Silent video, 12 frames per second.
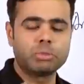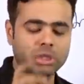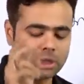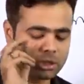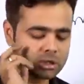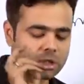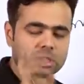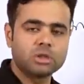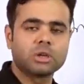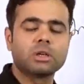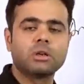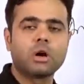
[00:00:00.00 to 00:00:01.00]
speaking, he is not
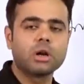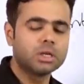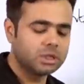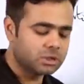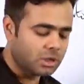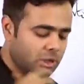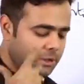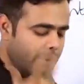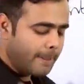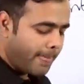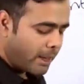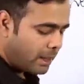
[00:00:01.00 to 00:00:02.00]
talking a lot, he is not
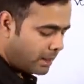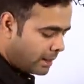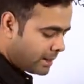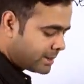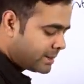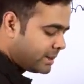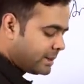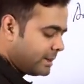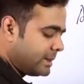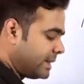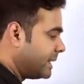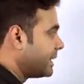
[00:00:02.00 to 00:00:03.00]
uh,
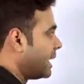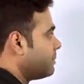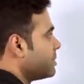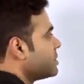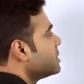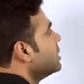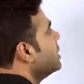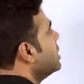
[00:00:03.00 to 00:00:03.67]
saying that much.